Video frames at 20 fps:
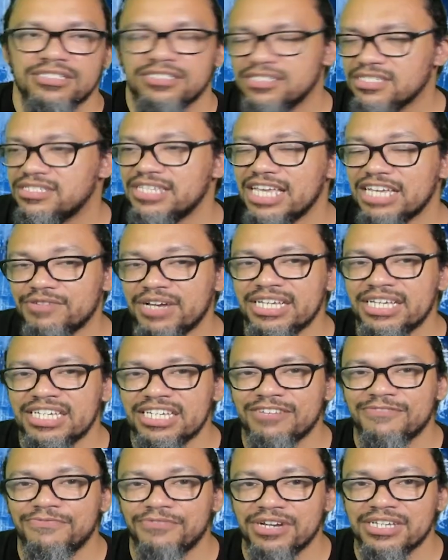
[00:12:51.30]
Just like right
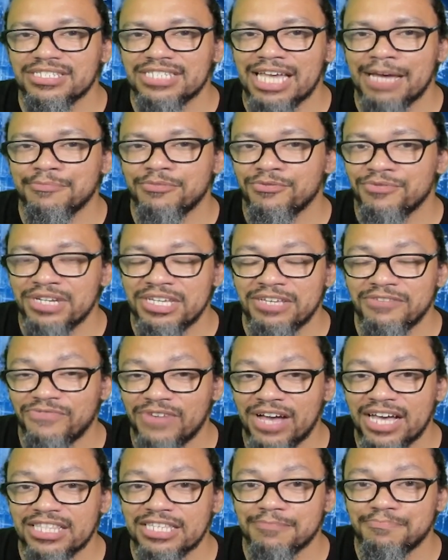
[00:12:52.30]
here, for example, where he
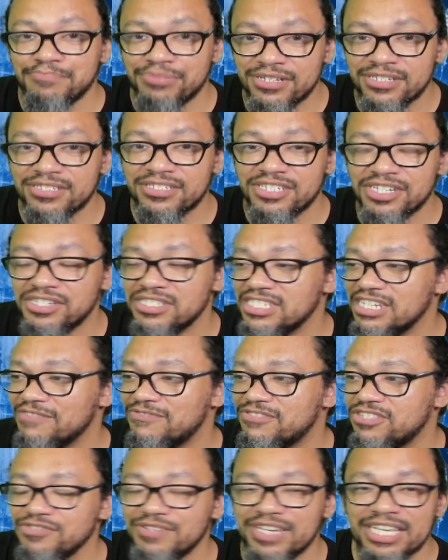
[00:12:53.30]
finally pushes her
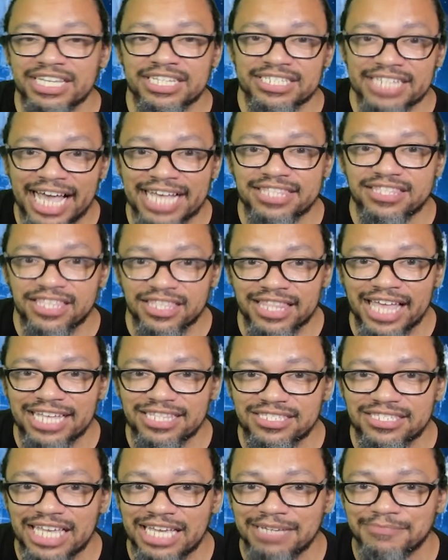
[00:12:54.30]
enough to ignite the
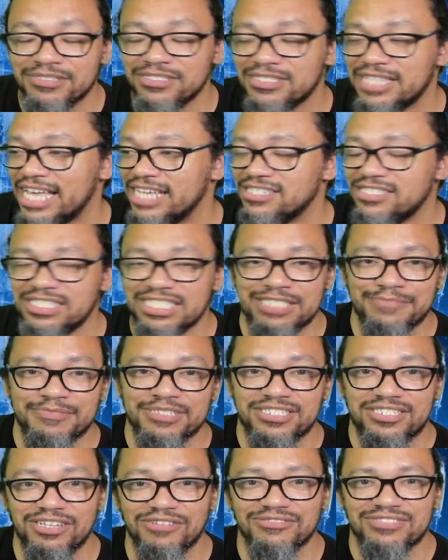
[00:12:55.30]
lightsaber that she's
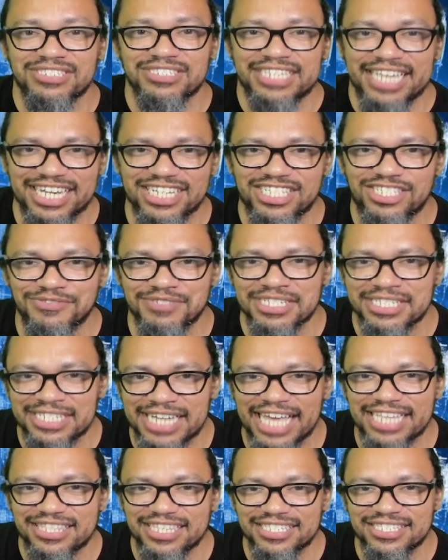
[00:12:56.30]
been so scared to
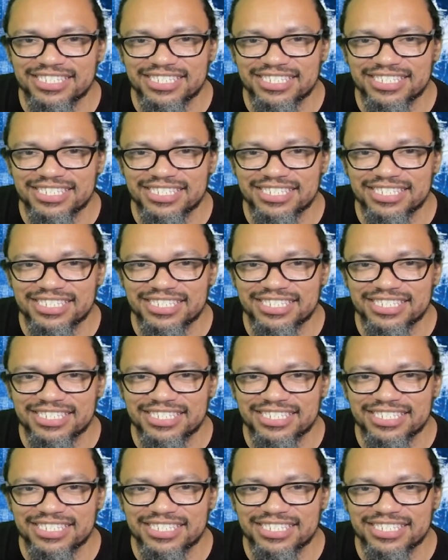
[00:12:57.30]
ignite this